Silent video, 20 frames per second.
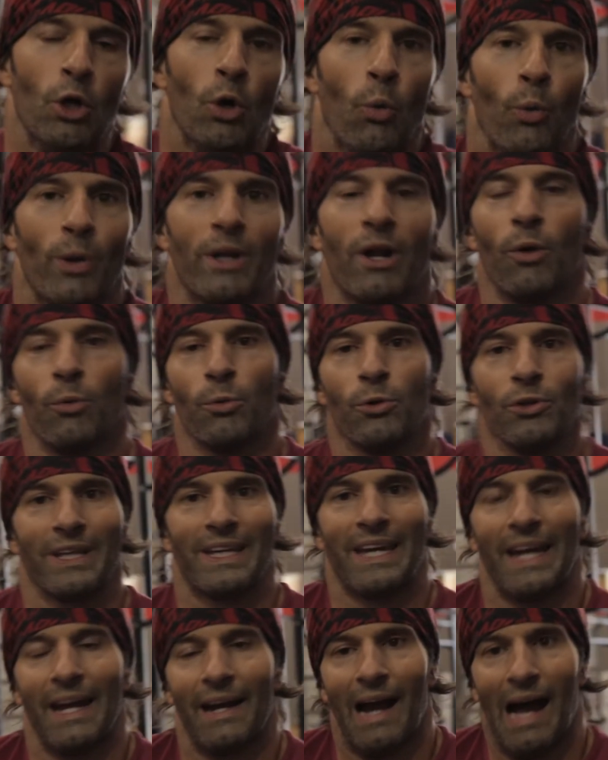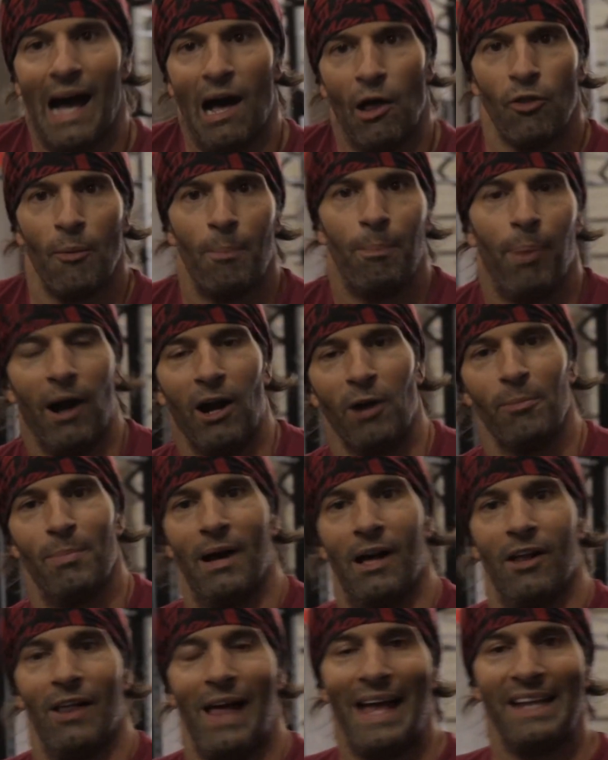we don't really care how the
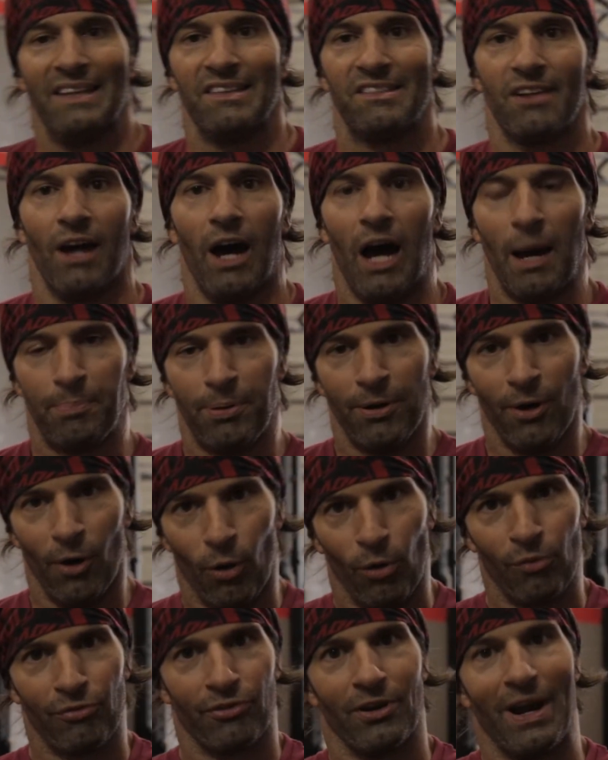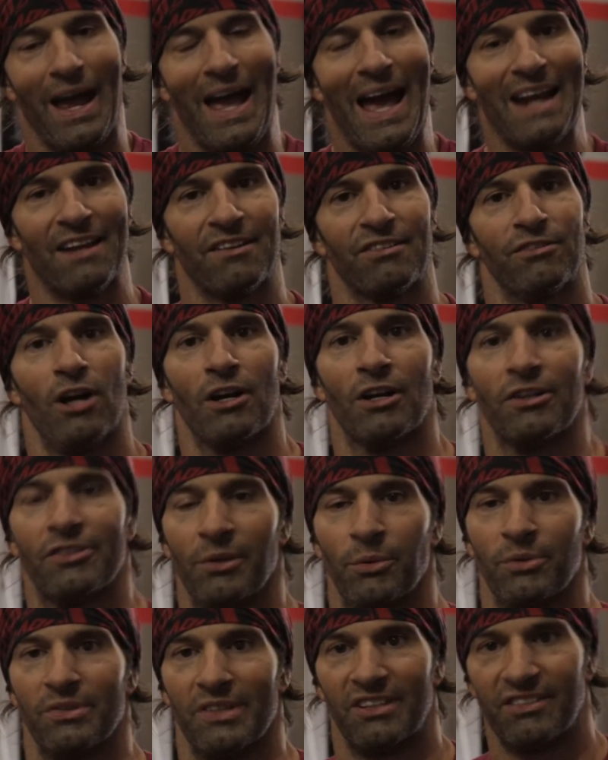barbell ends up overhead as long as
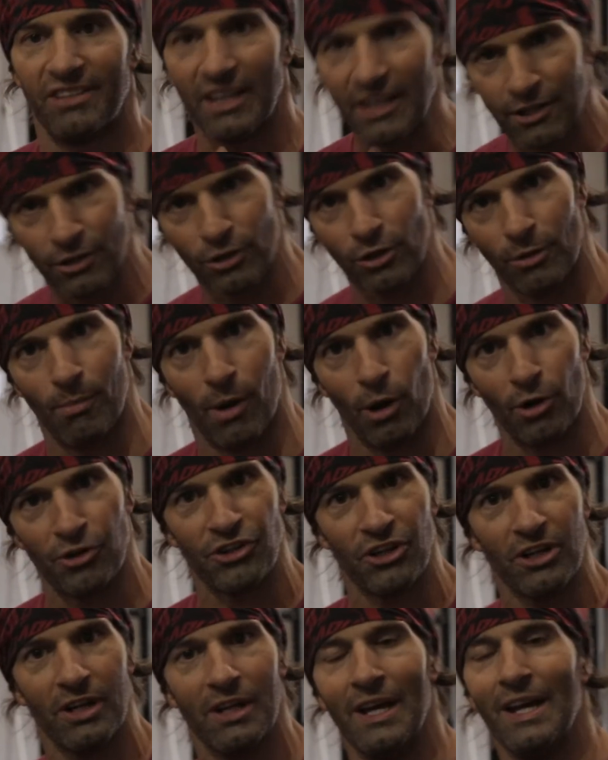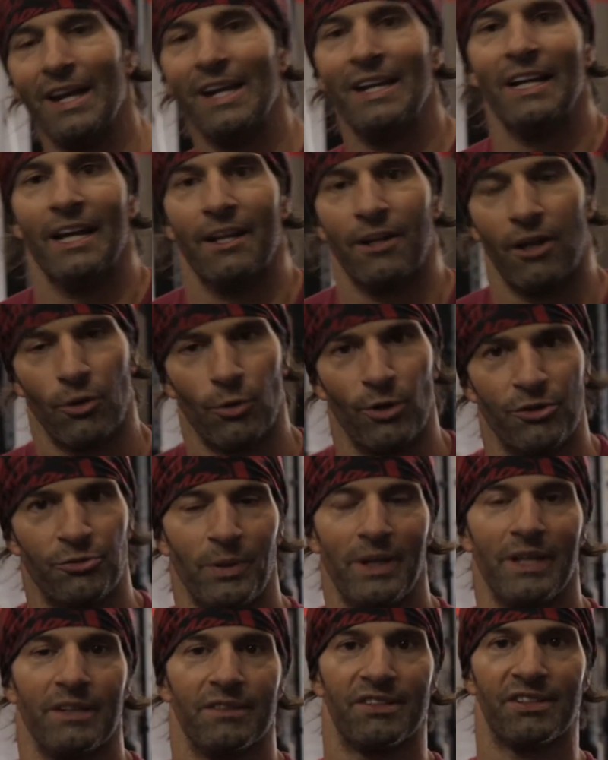it was a singular motion. In other words,
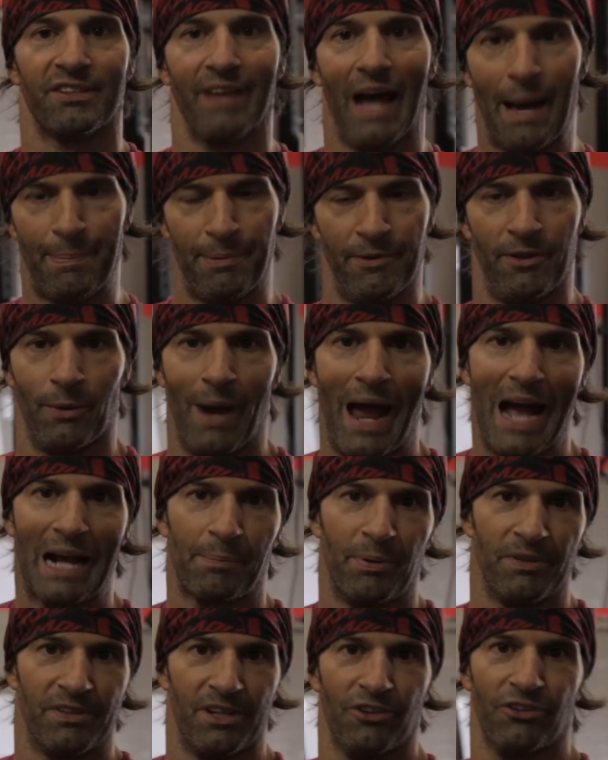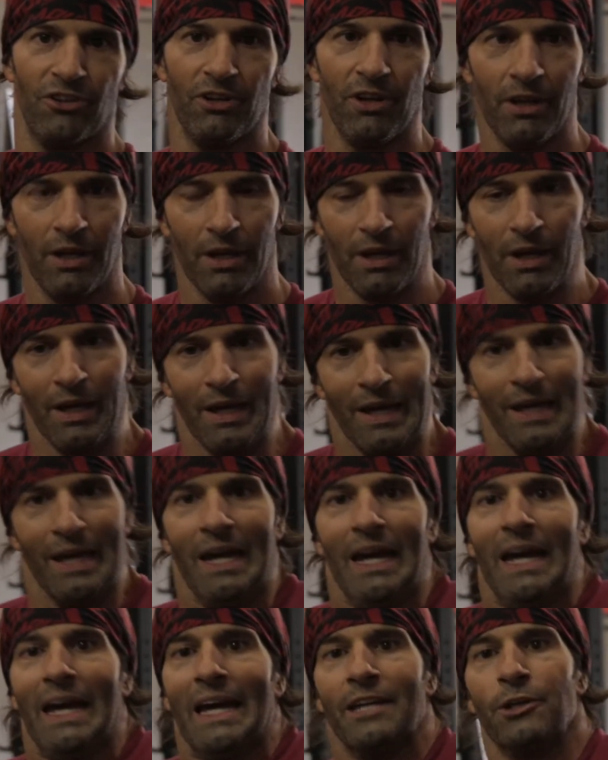we didn't stop in the rack position.
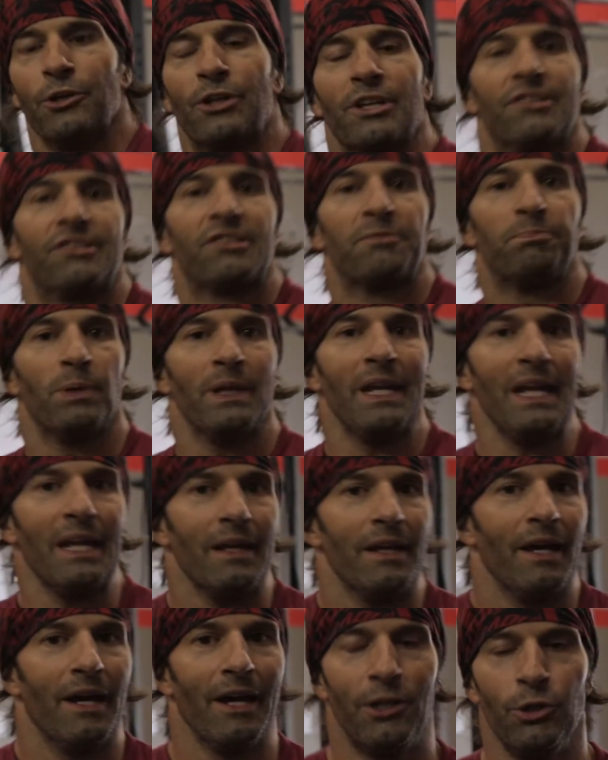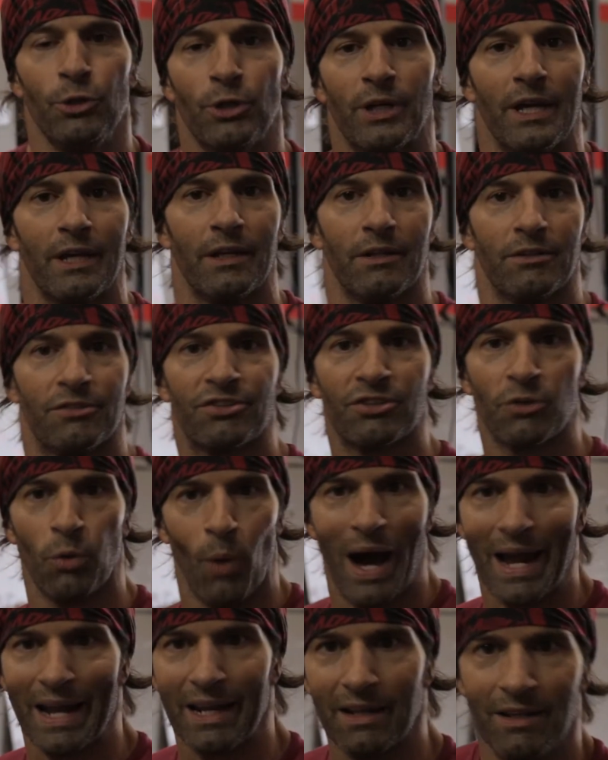You can split it, you can
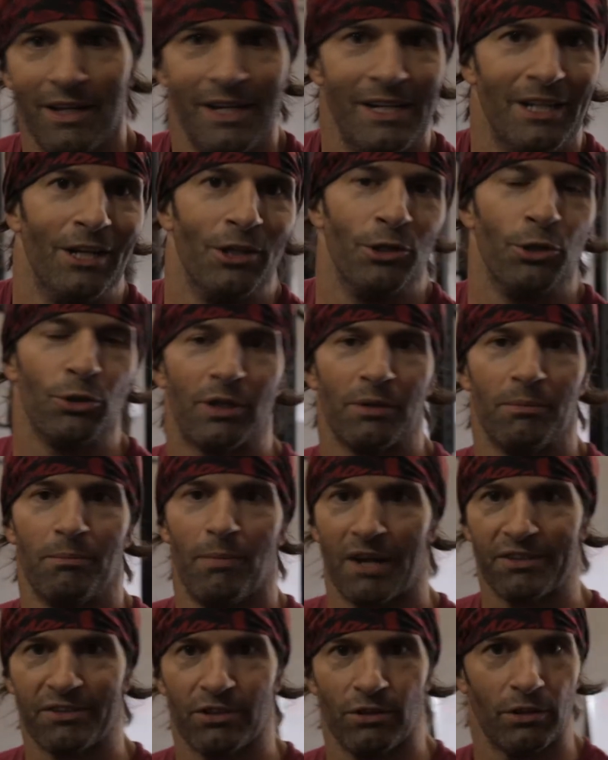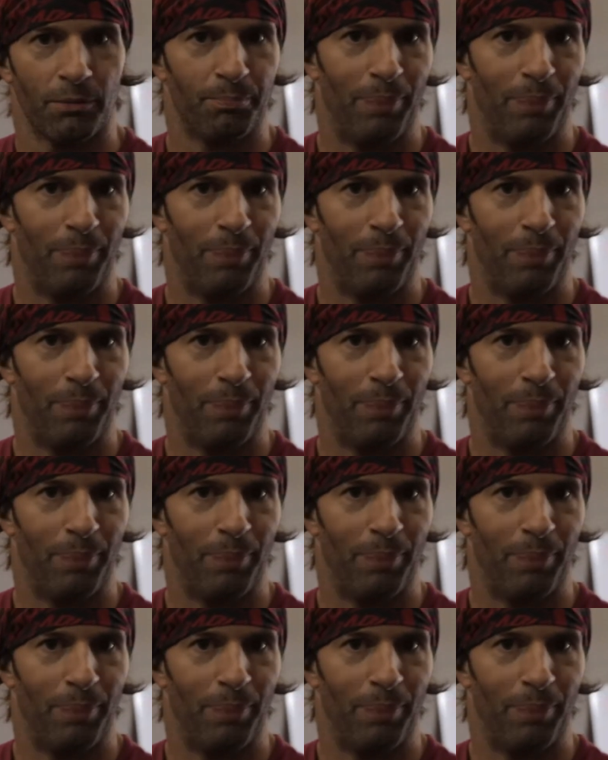squat it, you can muscle or